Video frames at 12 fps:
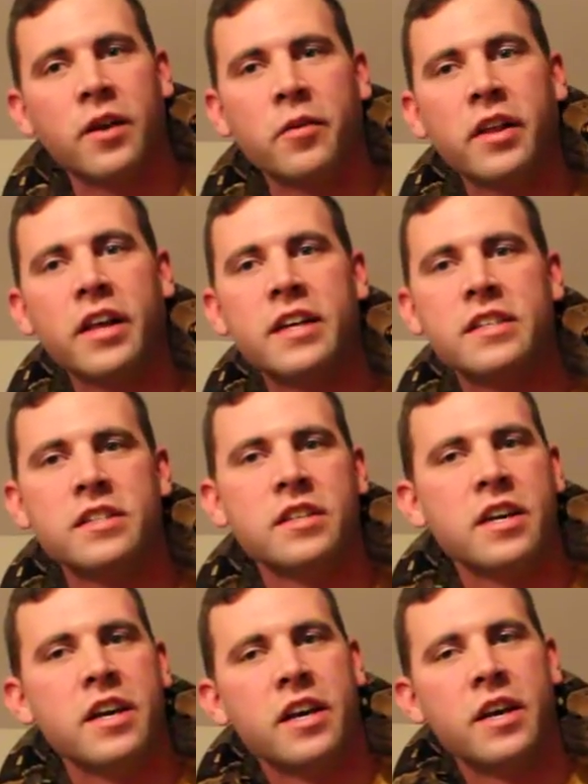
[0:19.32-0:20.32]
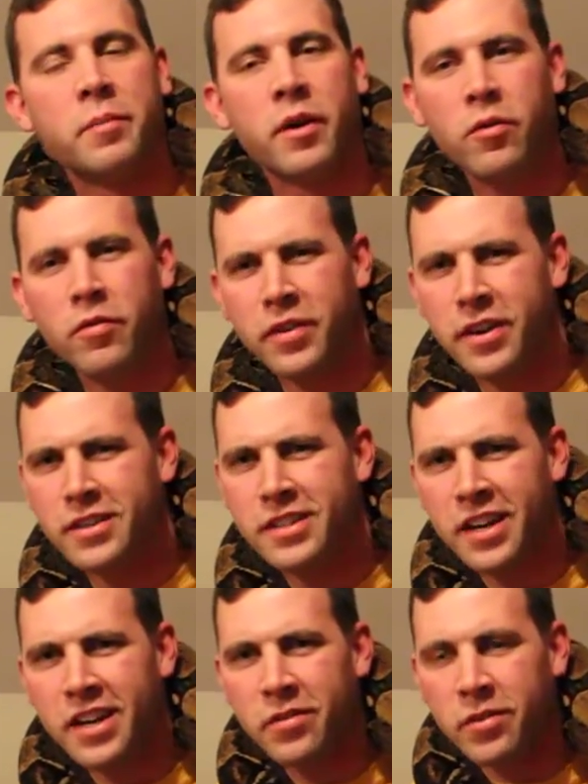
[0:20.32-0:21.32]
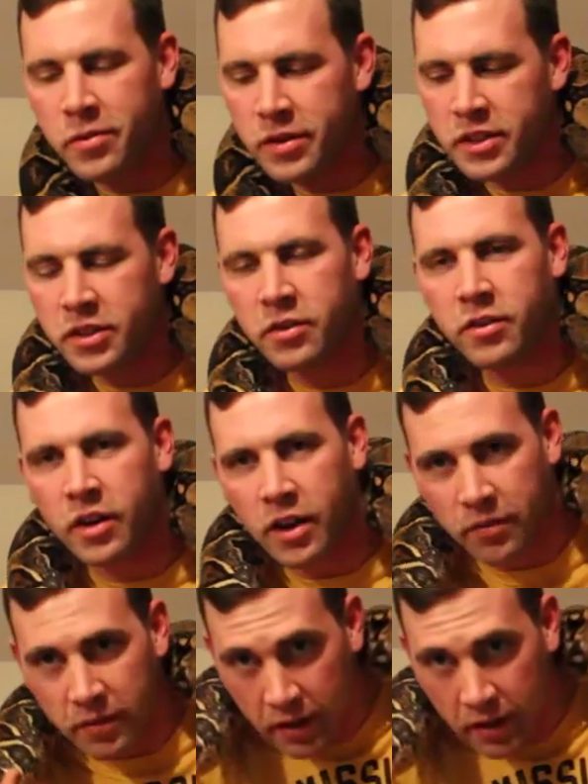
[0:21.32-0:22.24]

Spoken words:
I realized in my old videos, I never really showed her off.